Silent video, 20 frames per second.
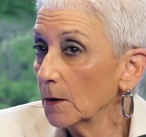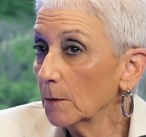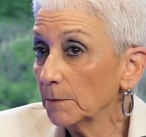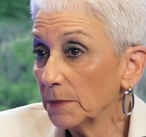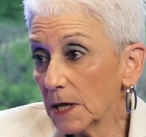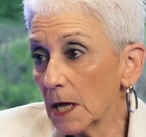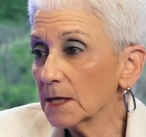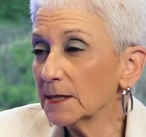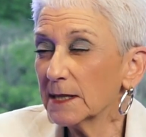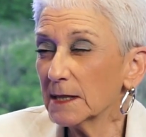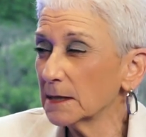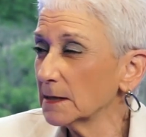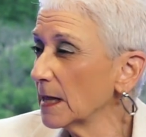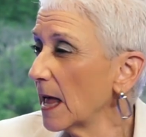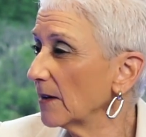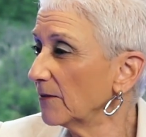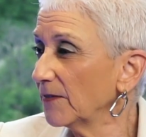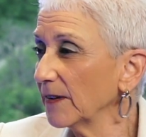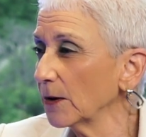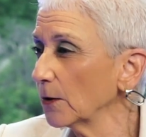Plus, it's
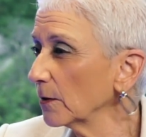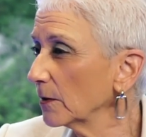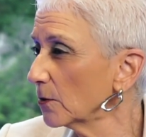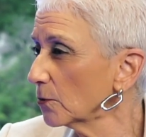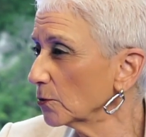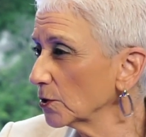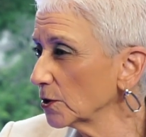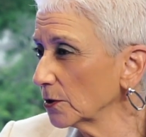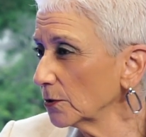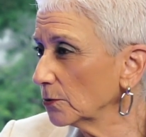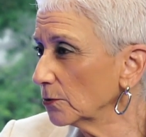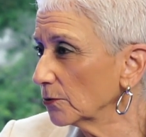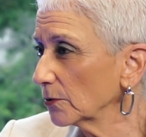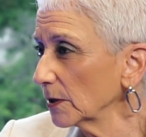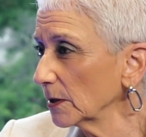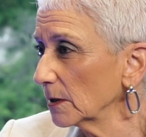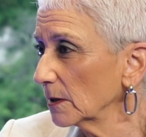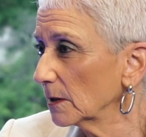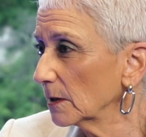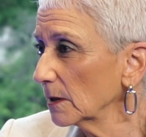not fair to their children,